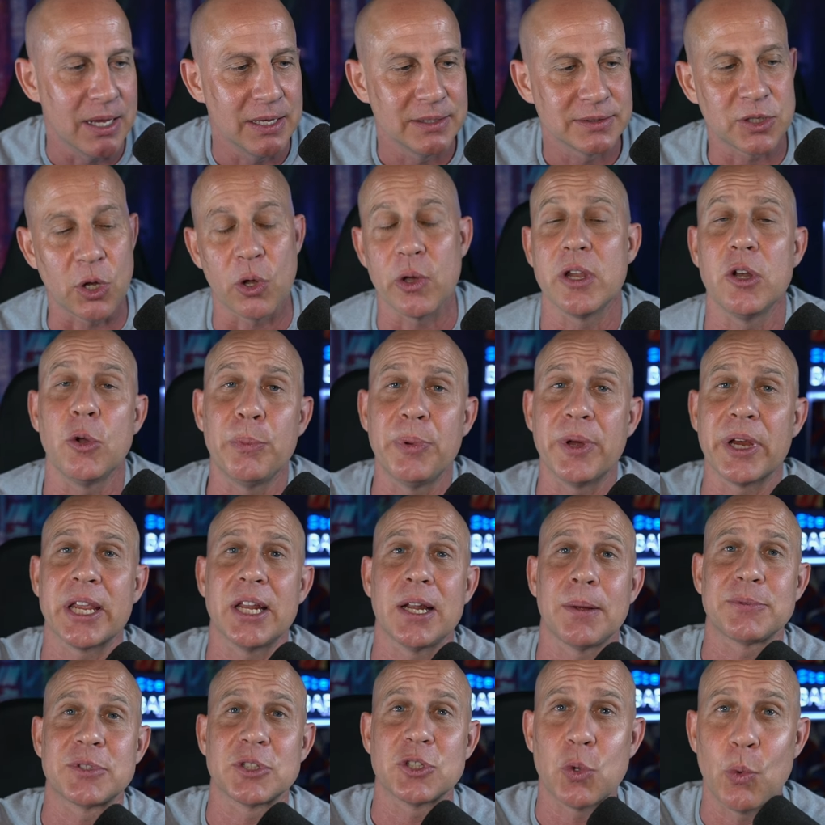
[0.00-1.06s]
So it'll bring it
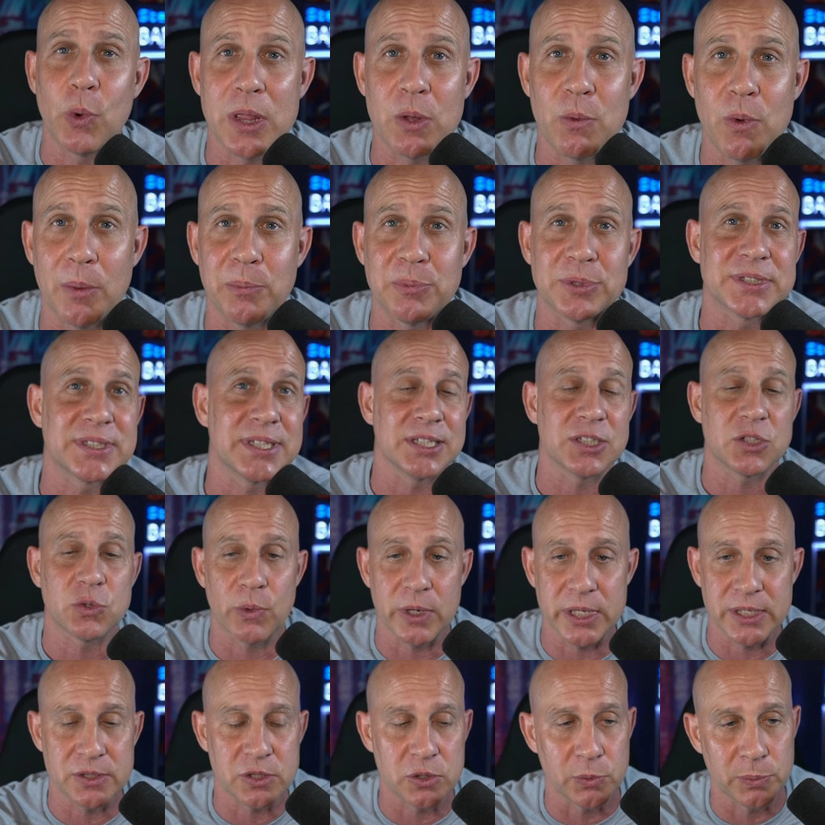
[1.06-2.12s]
up to 21%,
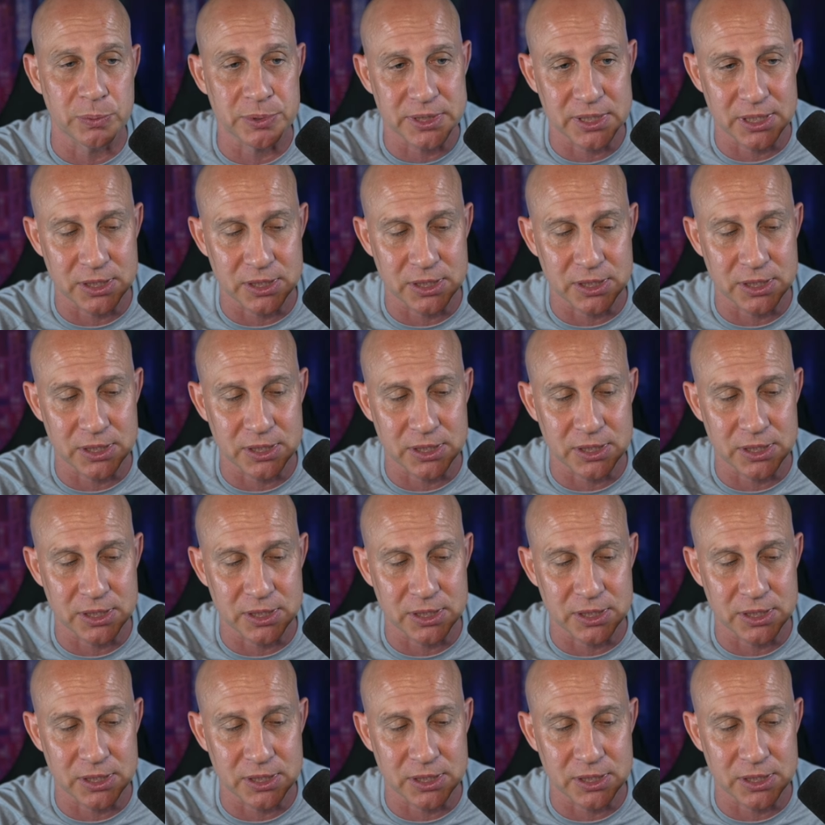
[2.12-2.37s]
22%,